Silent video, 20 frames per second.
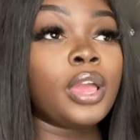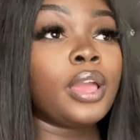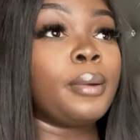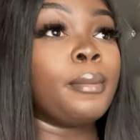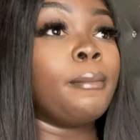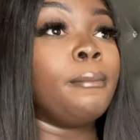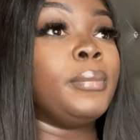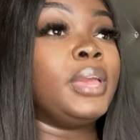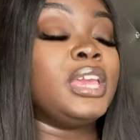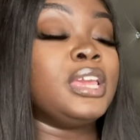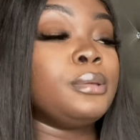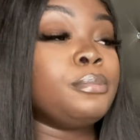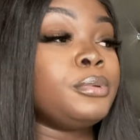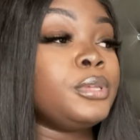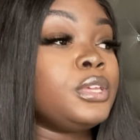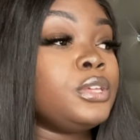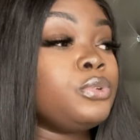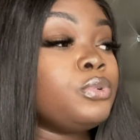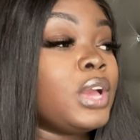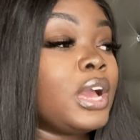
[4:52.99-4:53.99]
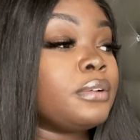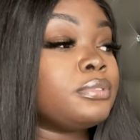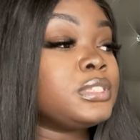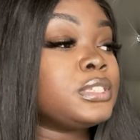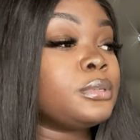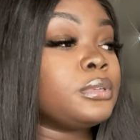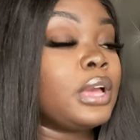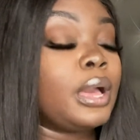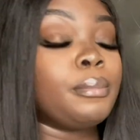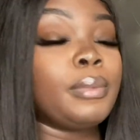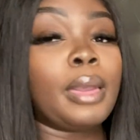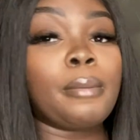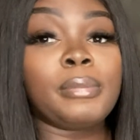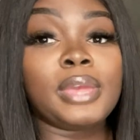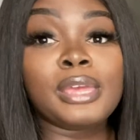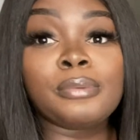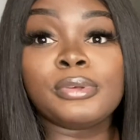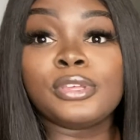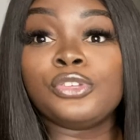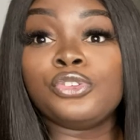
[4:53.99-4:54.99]
Maybe you have to, not
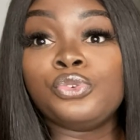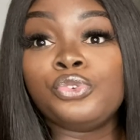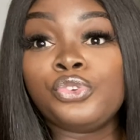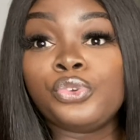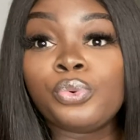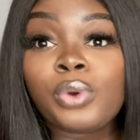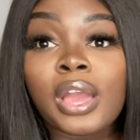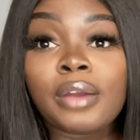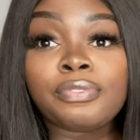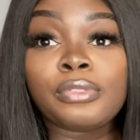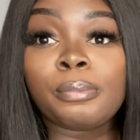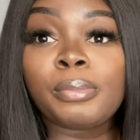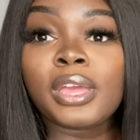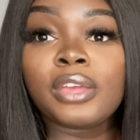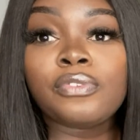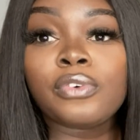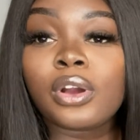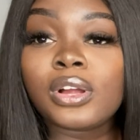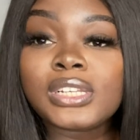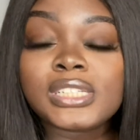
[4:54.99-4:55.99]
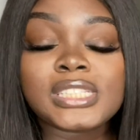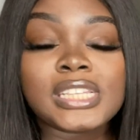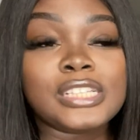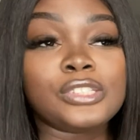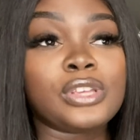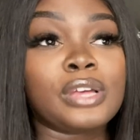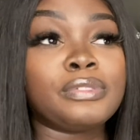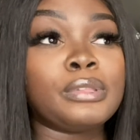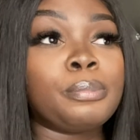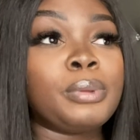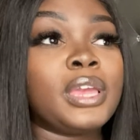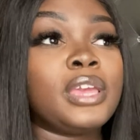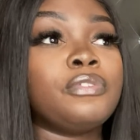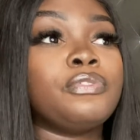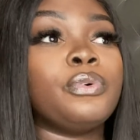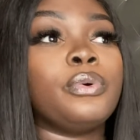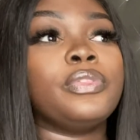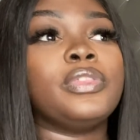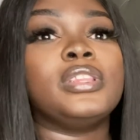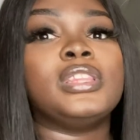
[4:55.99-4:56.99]
maybe, you do have to pay for all these things. You have to pay
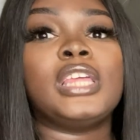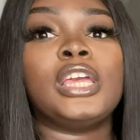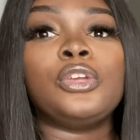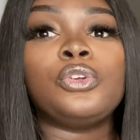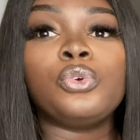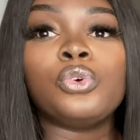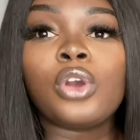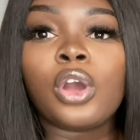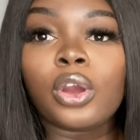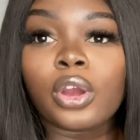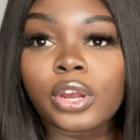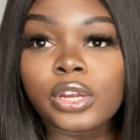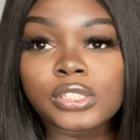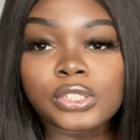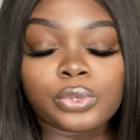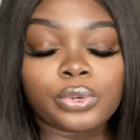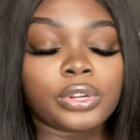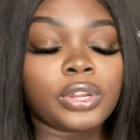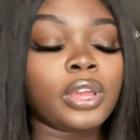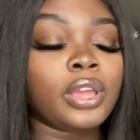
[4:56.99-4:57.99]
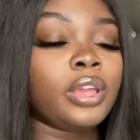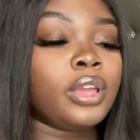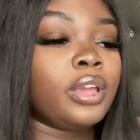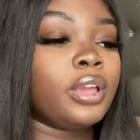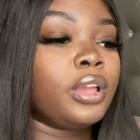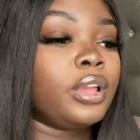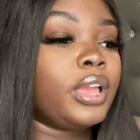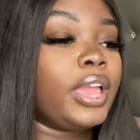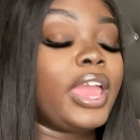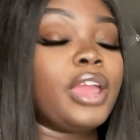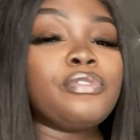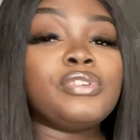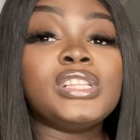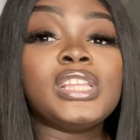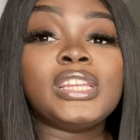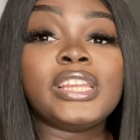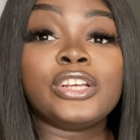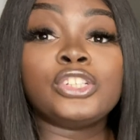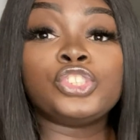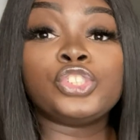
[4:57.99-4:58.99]
for the thank you cards or
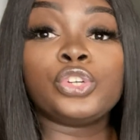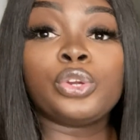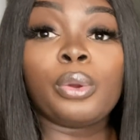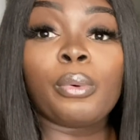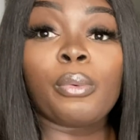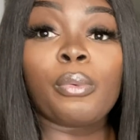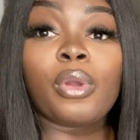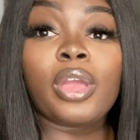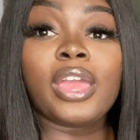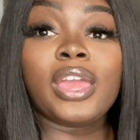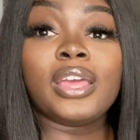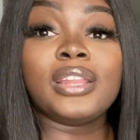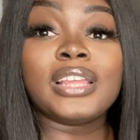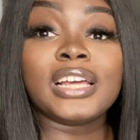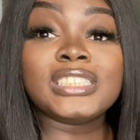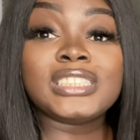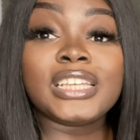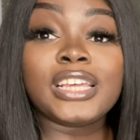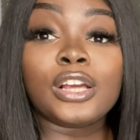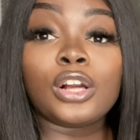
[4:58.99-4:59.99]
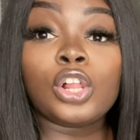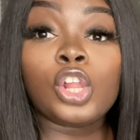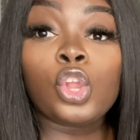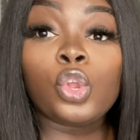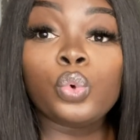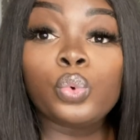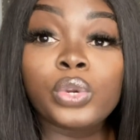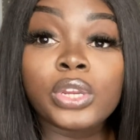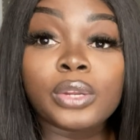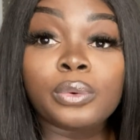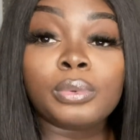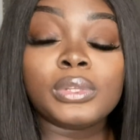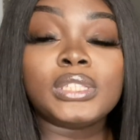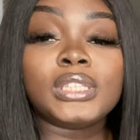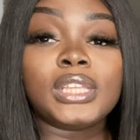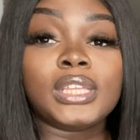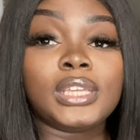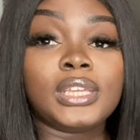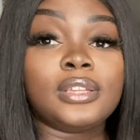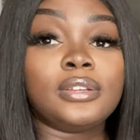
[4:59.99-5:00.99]
everything that you're that's included
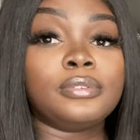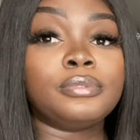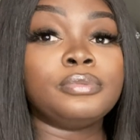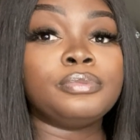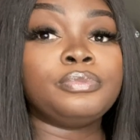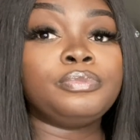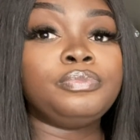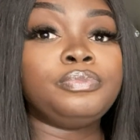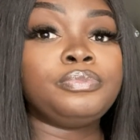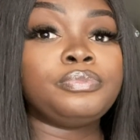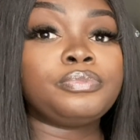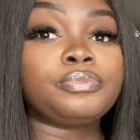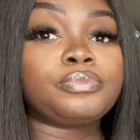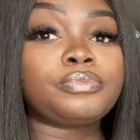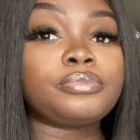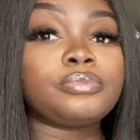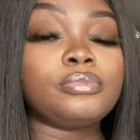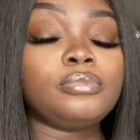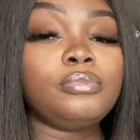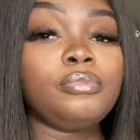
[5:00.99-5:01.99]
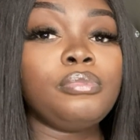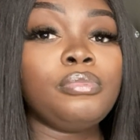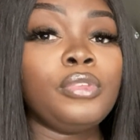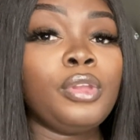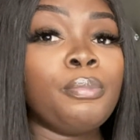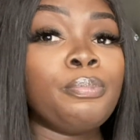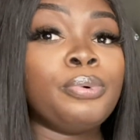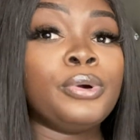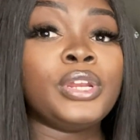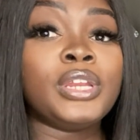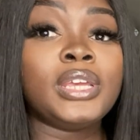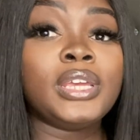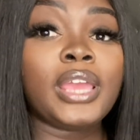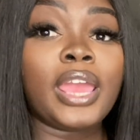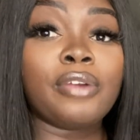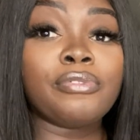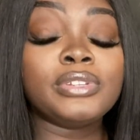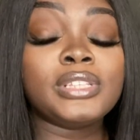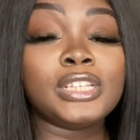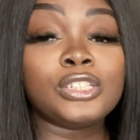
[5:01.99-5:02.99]
within putting
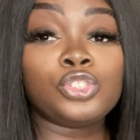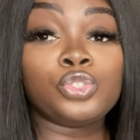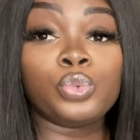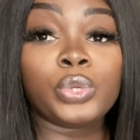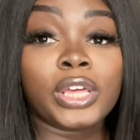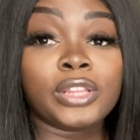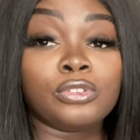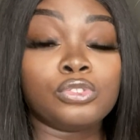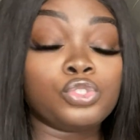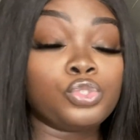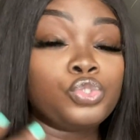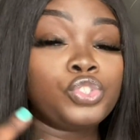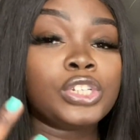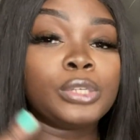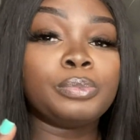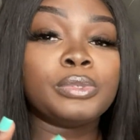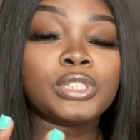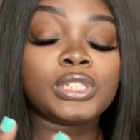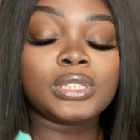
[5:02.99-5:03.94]
everything together to ship it to